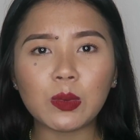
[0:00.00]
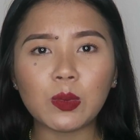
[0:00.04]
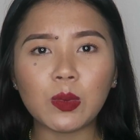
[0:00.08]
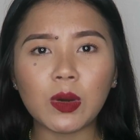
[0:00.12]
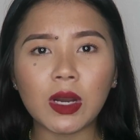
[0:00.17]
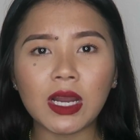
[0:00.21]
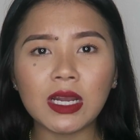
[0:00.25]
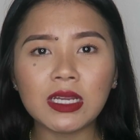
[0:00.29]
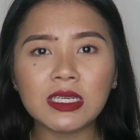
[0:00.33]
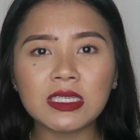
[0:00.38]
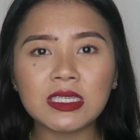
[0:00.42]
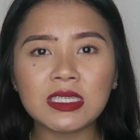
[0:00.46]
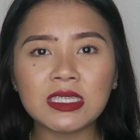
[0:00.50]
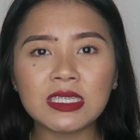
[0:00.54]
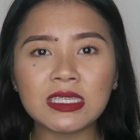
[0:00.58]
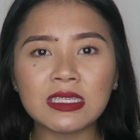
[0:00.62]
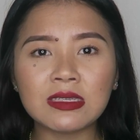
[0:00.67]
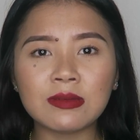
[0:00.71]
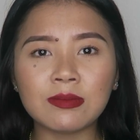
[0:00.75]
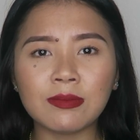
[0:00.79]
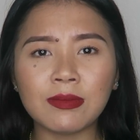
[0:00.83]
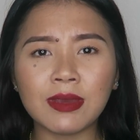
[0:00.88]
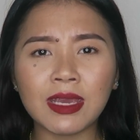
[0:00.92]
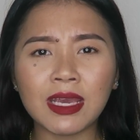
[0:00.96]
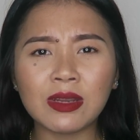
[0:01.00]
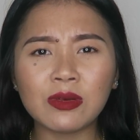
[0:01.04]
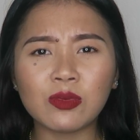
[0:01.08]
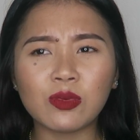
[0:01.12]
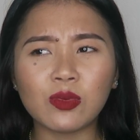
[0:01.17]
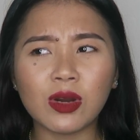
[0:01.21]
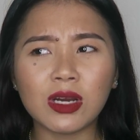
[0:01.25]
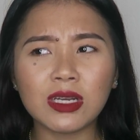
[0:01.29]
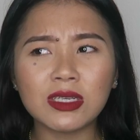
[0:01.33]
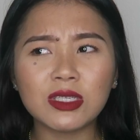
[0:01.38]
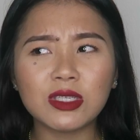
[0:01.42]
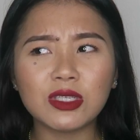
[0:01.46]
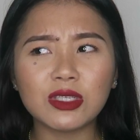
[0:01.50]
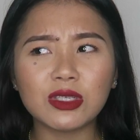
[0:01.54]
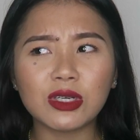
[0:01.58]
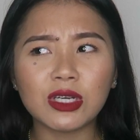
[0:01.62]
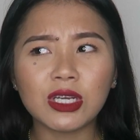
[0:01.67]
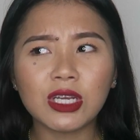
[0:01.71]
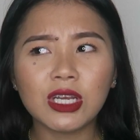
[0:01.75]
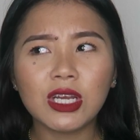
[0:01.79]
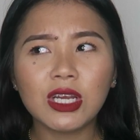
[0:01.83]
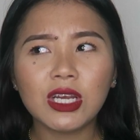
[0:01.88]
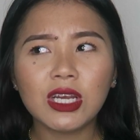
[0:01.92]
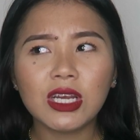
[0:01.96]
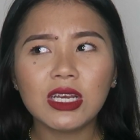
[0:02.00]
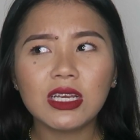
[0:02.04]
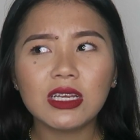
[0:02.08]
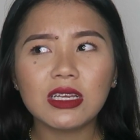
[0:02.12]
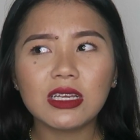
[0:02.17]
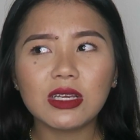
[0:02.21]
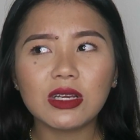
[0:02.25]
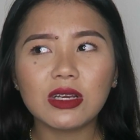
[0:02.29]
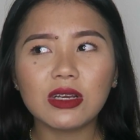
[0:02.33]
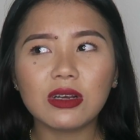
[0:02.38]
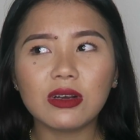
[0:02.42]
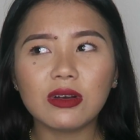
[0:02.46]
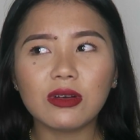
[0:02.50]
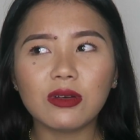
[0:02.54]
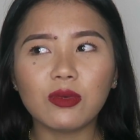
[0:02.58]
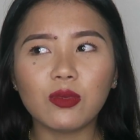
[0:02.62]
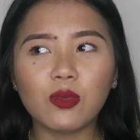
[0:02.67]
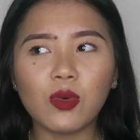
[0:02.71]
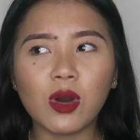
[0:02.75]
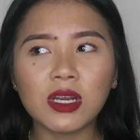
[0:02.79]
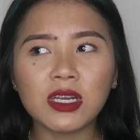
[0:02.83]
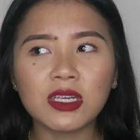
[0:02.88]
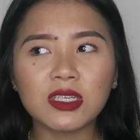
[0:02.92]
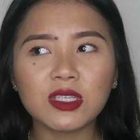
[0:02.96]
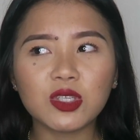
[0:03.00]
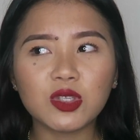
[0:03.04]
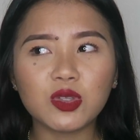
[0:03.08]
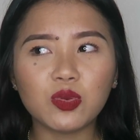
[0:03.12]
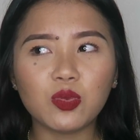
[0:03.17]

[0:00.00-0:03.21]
why does this man want us